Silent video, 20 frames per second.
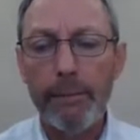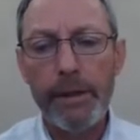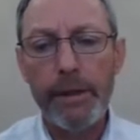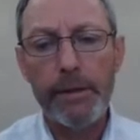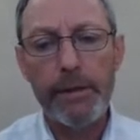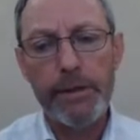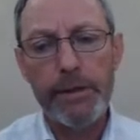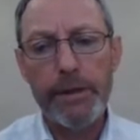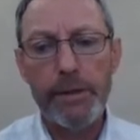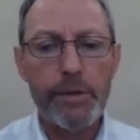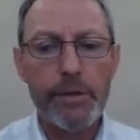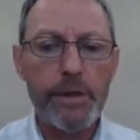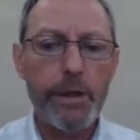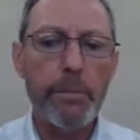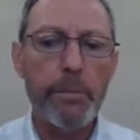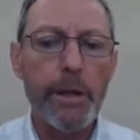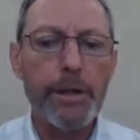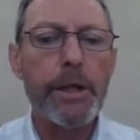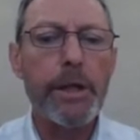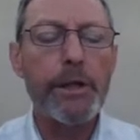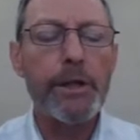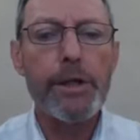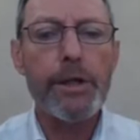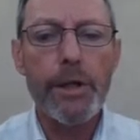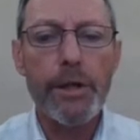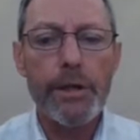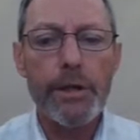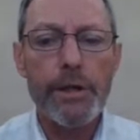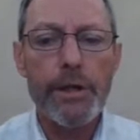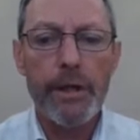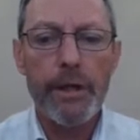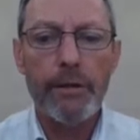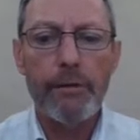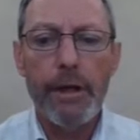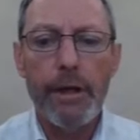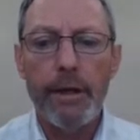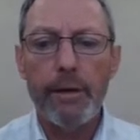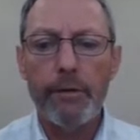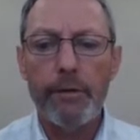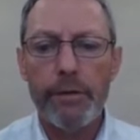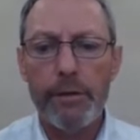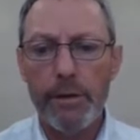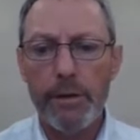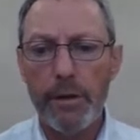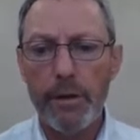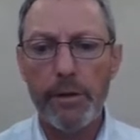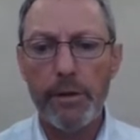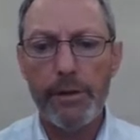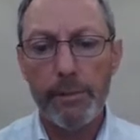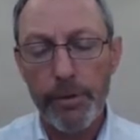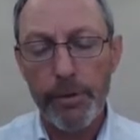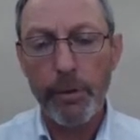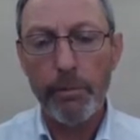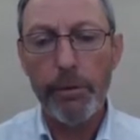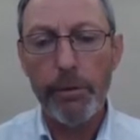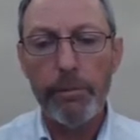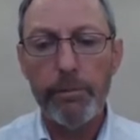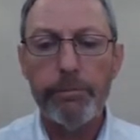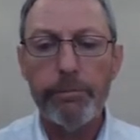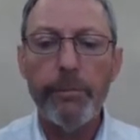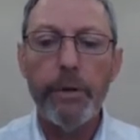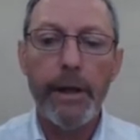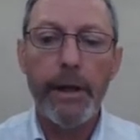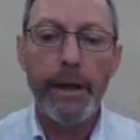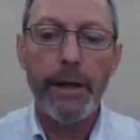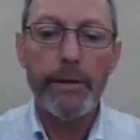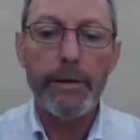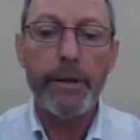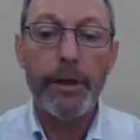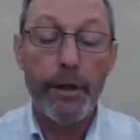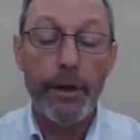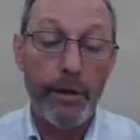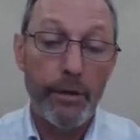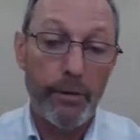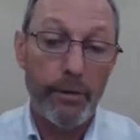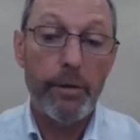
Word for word: because there was so much uncertainty around uh, the problem and the,